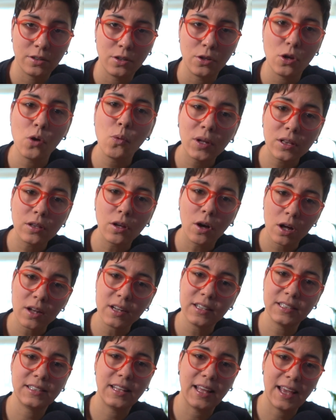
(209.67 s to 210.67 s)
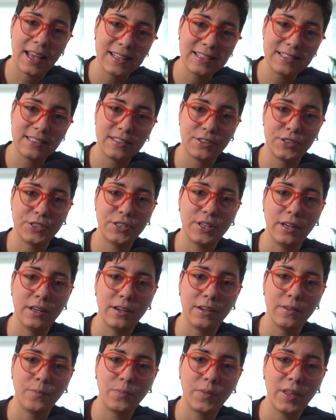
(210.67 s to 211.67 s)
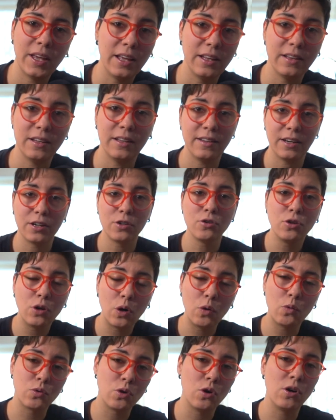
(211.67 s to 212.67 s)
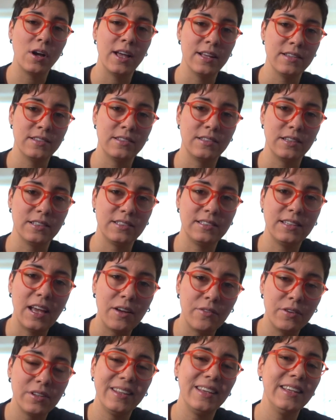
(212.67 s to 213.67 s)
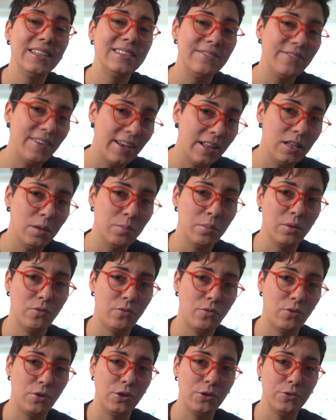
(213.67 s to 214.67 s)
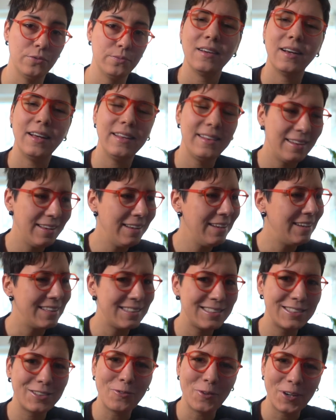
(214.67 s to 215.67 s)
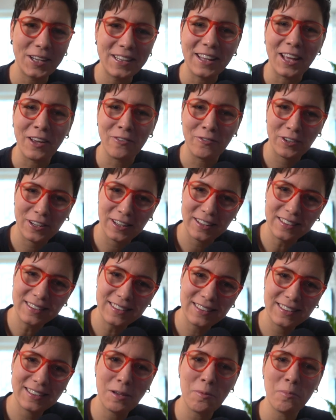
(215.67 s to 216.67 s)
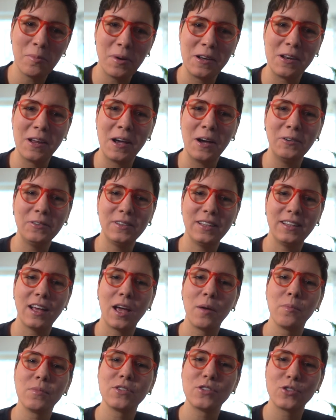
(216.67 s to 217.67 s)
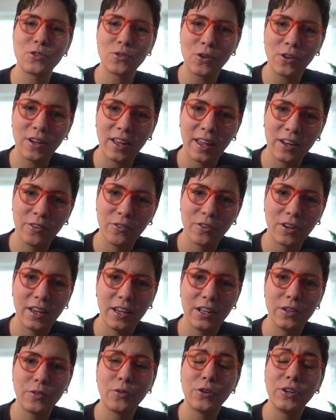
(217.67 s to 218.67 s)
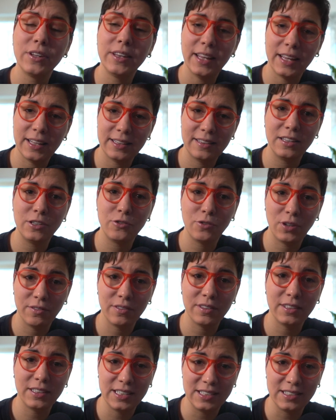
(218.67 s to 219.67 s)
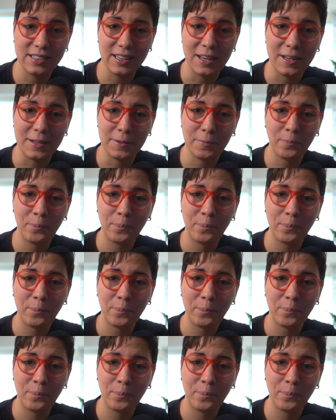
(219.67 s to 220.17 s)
You want honest answers here, and there are no wrong answers. Everything is valuable for you. I think it's quite evident by now that I'm a strong advocate for data-driven design.